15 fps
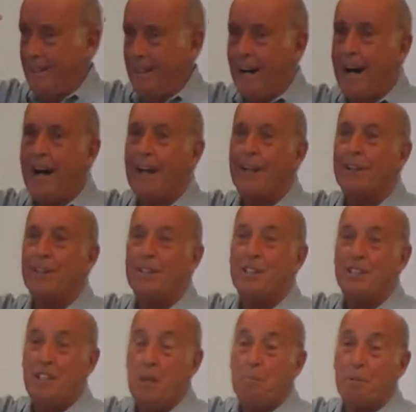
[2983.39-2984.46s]
higher,
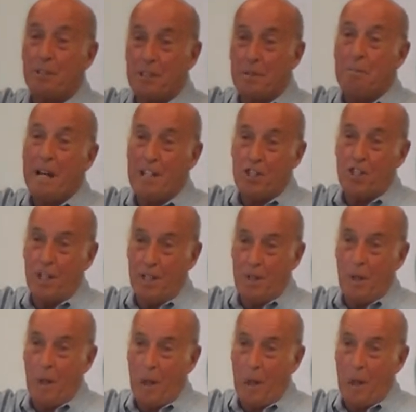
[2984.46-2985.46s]
deeper dimension